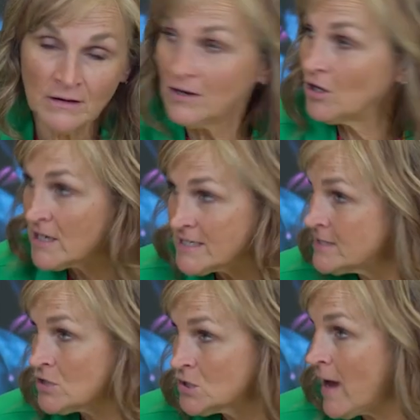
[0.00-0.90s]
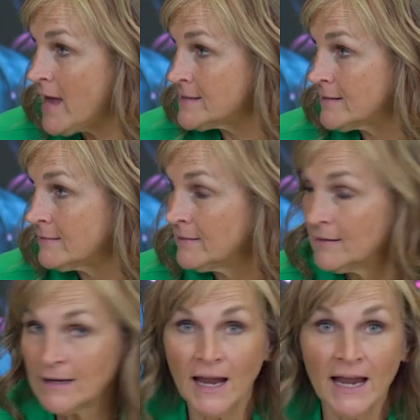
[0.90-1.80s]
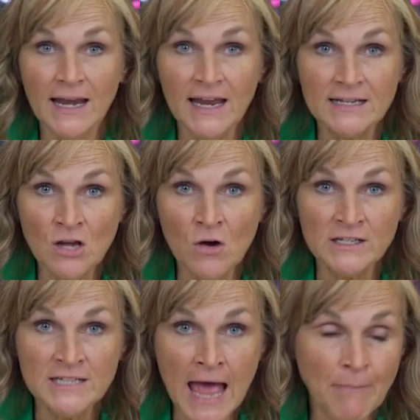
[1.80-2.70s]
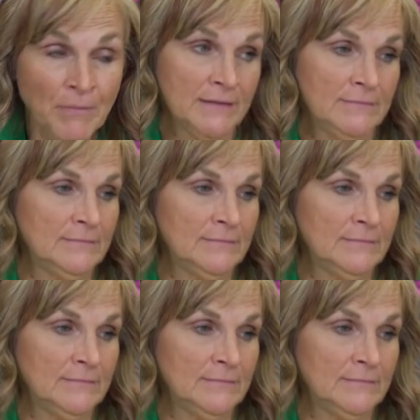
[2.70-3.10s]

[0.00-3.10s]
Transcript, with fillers: you're going to still sweat. Yeah. It is going to happen.